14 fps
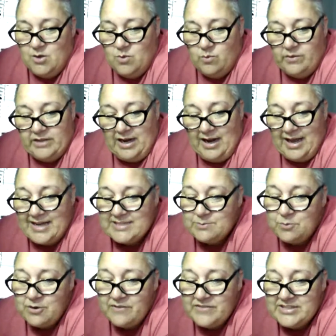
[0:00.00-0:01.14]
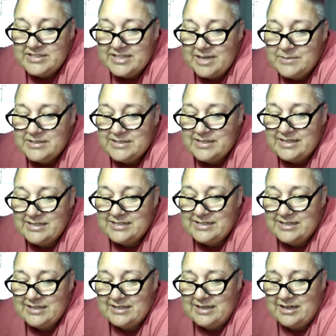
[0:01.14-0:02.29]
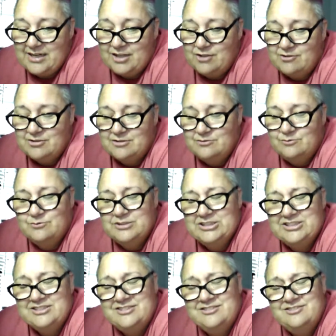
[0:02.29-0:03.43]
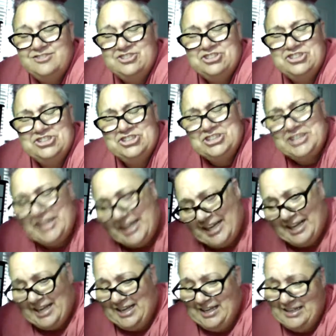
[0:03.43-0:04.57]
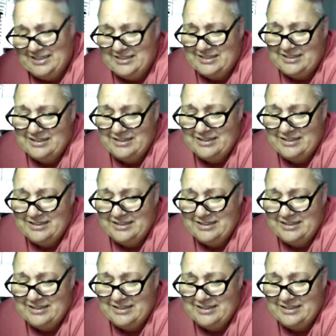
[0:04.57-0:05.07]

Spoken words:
When the last part of his statement sinks in, I groan. Well, shit.